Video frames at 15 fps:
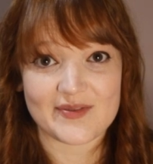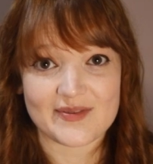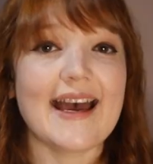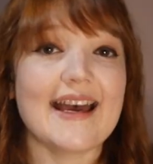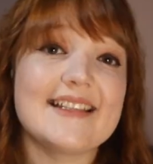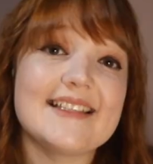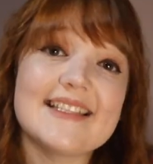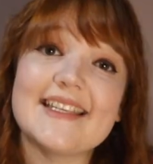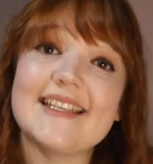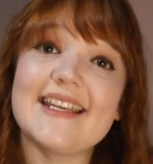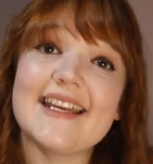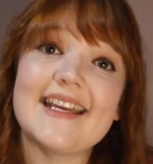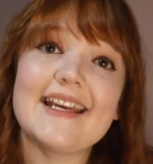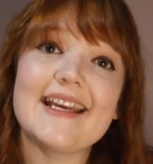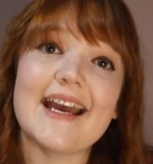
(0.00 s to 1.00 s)
And
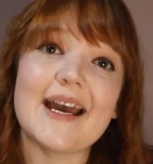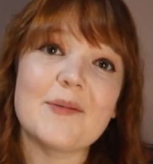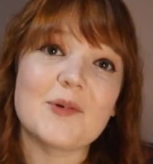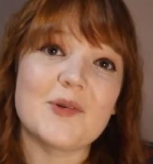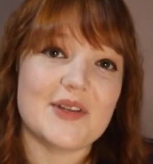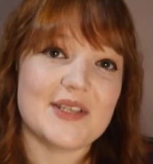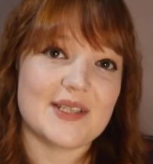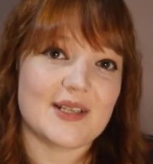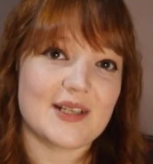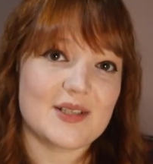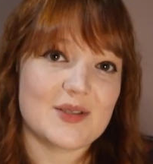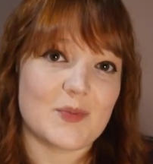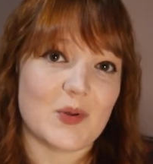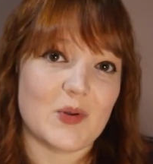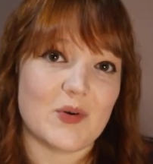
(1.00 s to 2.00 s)
today I'm going to
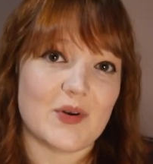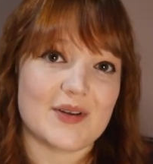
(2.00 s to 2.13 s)
explore